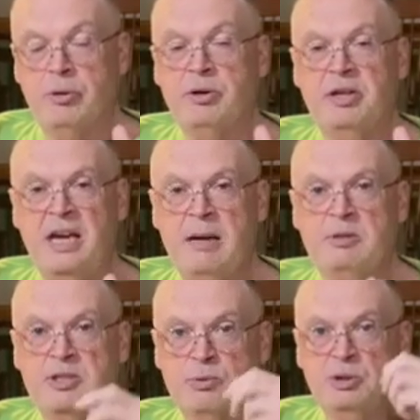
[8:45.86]
ham and
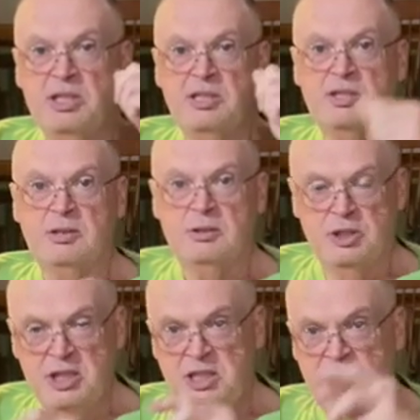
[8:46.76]
Swiss
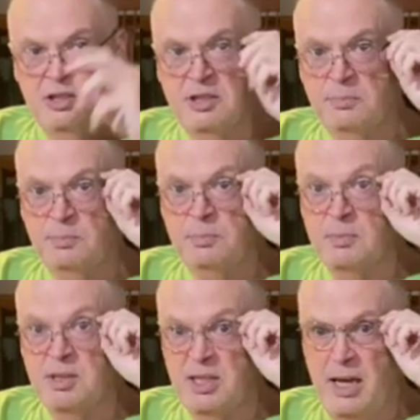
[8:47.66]
cheese
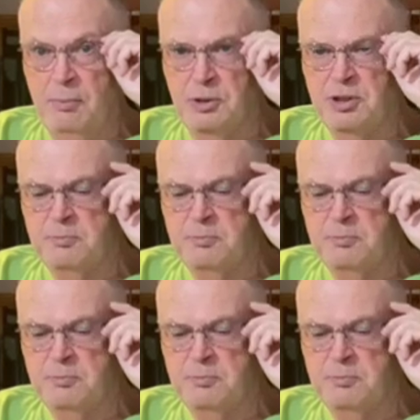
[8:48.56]
sandwich.